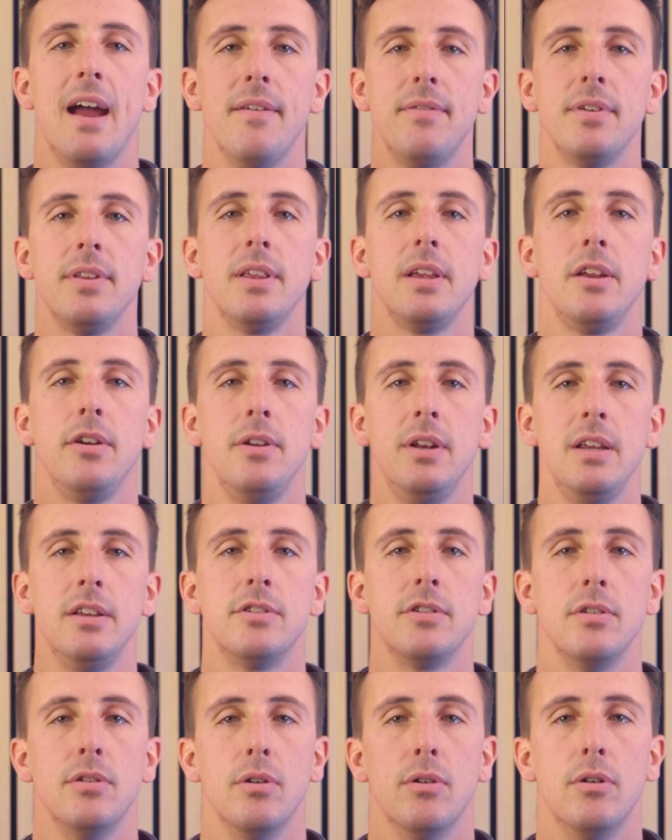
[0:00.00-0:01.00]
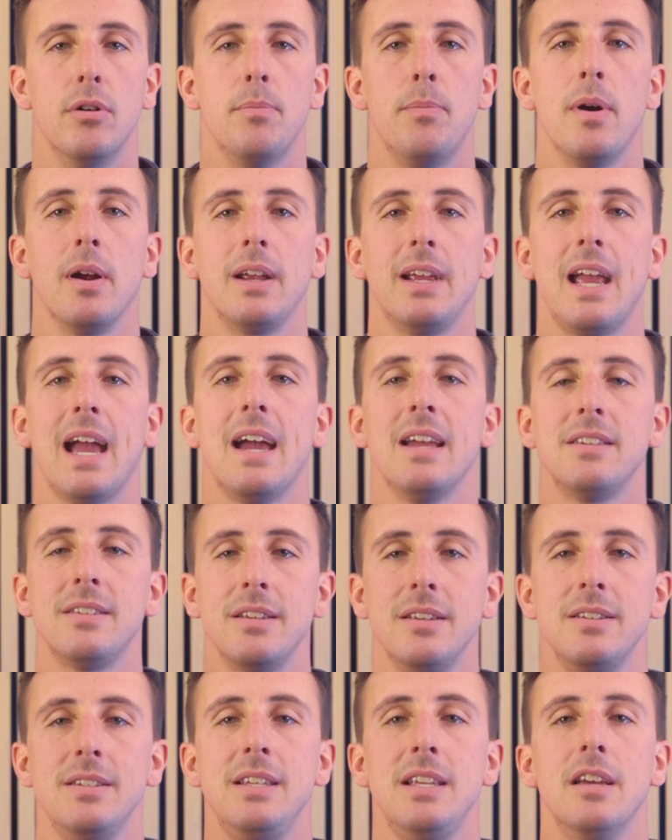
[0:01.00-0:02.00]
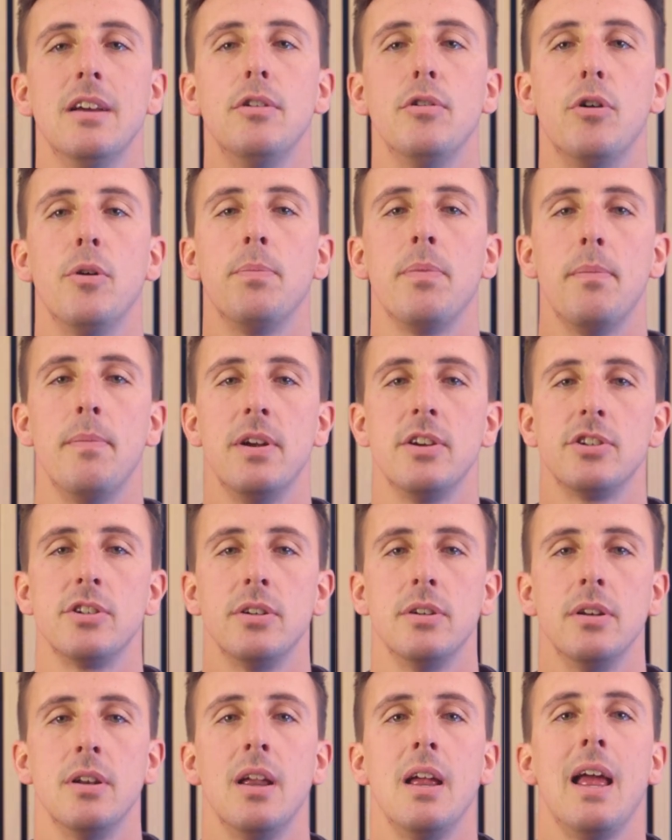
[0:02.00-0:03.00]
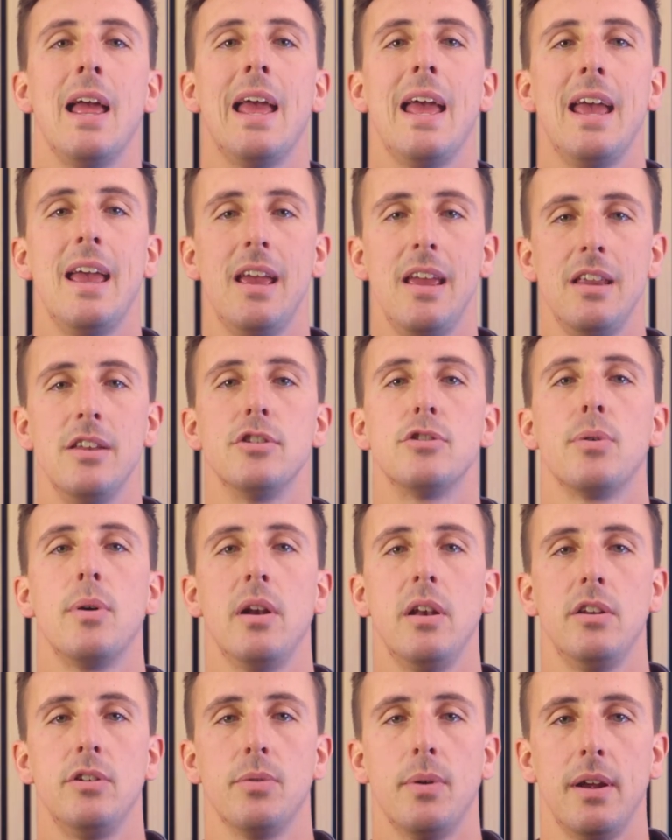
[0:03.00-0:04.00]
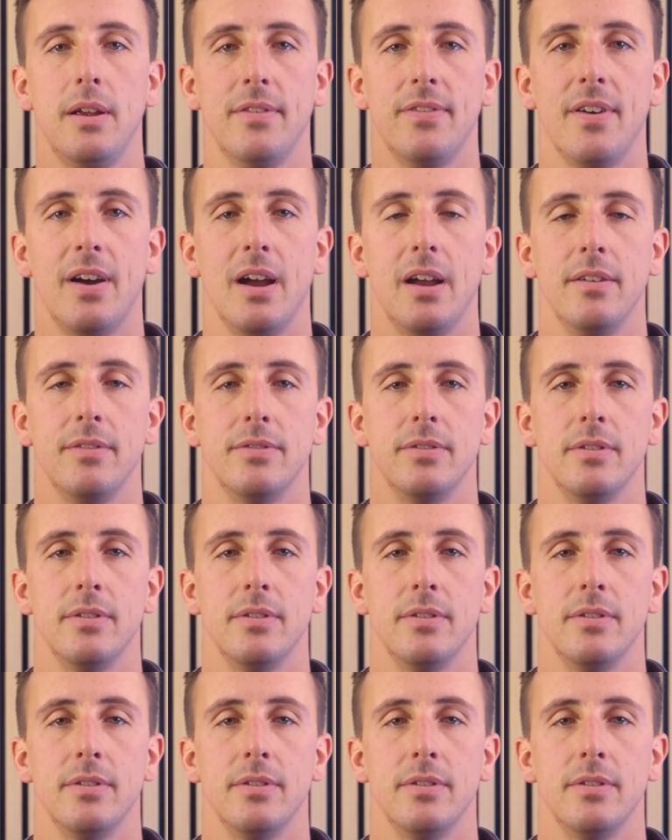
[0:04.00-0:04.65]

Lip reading: everything you need to know about getting DNO permission in 2025.